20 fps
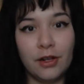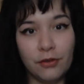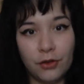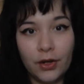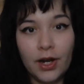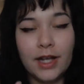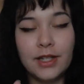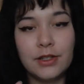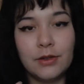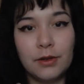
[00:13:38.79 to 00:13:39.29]
If you
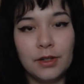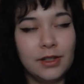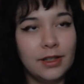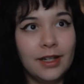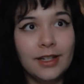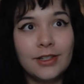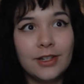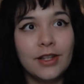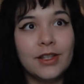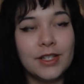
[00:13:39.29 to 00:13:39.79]
guys are
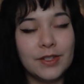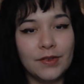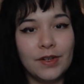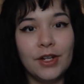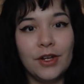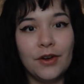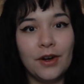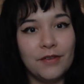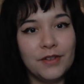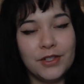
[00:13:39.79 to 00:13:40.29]
clicked on this
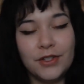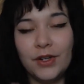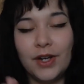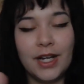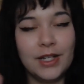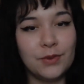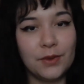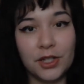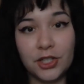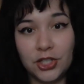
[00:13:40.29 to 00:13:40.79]
video, obviously you
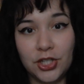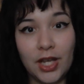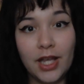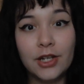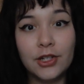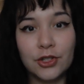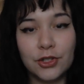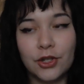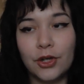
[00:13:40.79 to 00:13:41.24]
guys want to change.